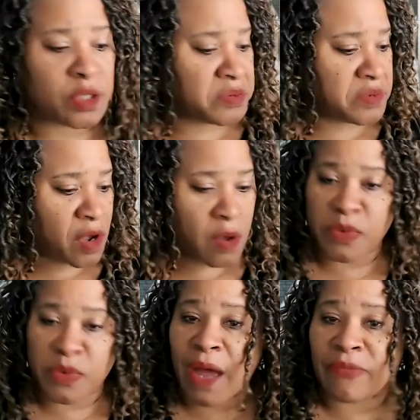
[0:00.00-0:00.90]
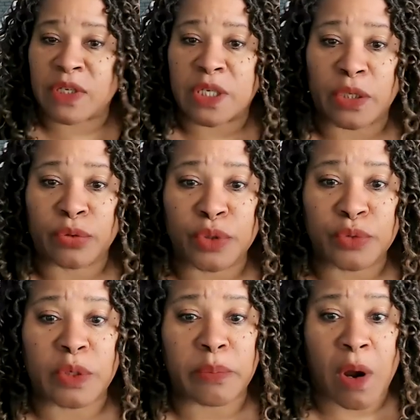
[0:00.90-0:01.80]
She goes, nope, you have until
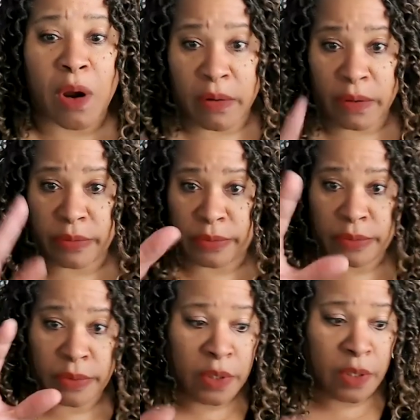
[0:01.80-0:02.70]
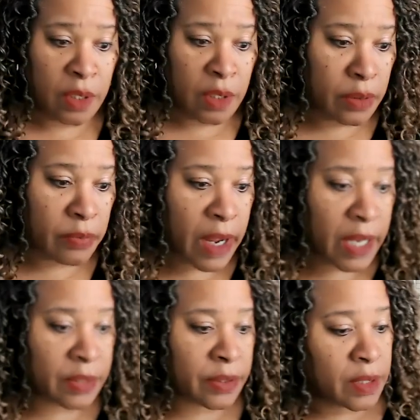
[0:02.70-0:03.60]
noon tomorrow.
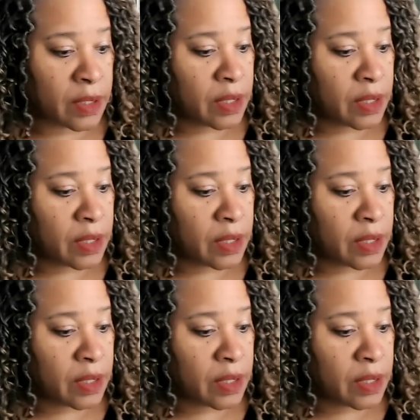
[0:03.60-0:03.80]
Right.